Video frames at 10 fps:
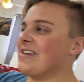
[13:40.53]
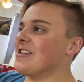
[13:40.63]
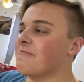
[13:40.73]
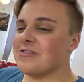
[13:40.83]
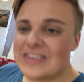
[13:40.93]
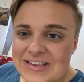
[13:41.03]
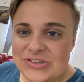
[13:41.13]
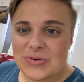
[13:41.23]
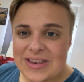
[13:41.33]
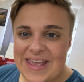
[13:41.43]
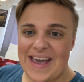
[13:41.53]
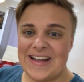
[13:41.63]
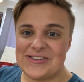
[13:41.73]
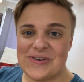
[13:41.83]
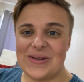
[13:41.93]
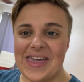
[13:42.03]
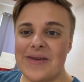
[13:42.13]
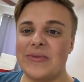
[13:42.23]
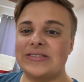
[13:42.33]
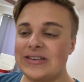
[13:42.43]
different things you can add to your game
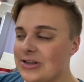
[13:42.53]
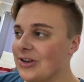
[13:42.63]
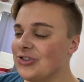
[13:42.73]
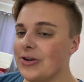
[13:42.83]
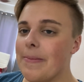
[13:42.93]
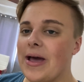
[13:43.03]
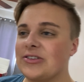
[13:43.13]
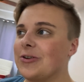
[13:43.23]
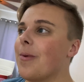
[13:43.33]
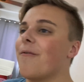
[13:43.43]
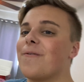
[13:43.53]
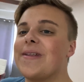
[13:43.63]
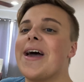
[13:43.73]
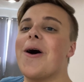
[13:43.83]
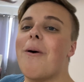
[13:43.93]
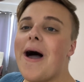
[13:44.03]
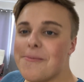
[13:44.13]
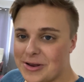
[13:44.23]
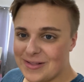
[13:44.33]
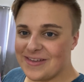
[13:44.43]
as a dungeon master. But for now, I'm
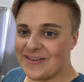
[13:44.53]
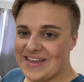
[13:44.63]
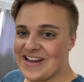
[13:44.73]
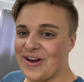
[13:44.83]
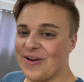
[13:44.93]
going to leave it here.